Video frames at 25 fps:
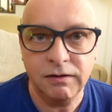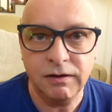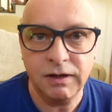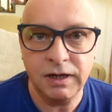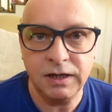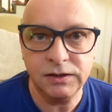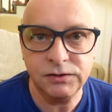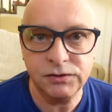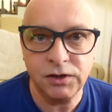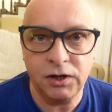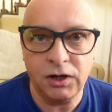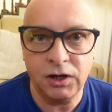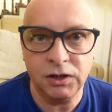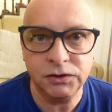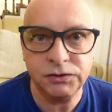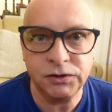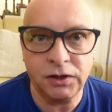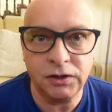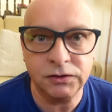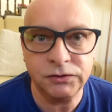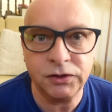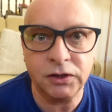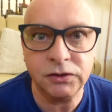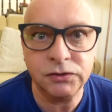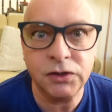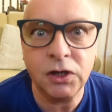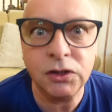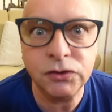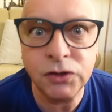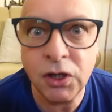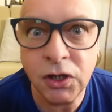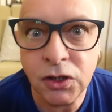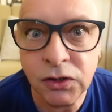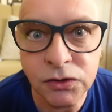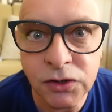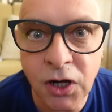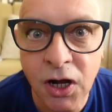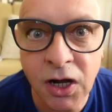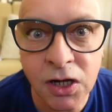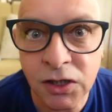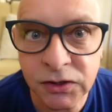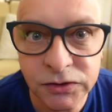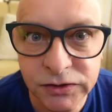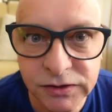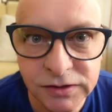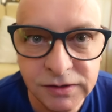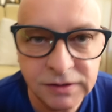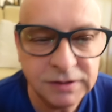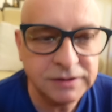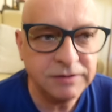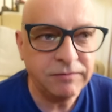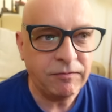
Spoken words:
It's hot, hot, hot, hot, hot, hot.